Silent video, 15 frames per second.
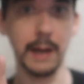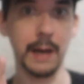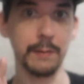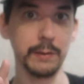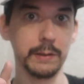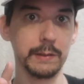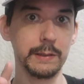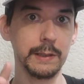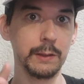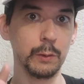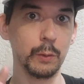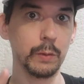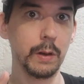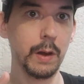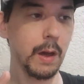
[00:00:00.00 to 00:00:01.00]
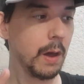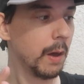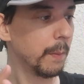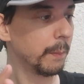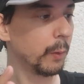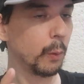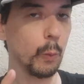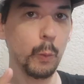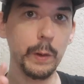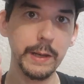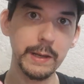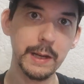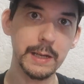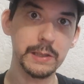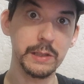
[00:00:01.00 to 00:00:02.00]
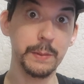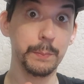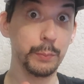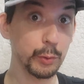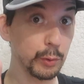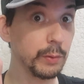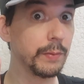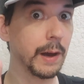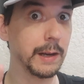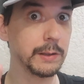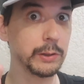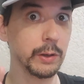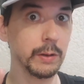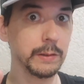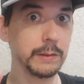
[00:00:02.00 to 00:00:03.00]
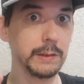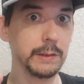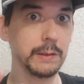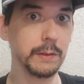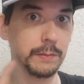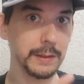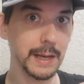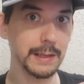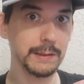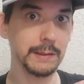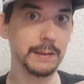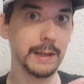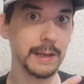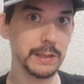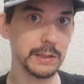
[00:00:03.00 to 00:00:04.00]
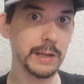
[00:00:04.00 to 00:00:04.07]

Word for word: have a signal, but we can actually improve our chances of getting that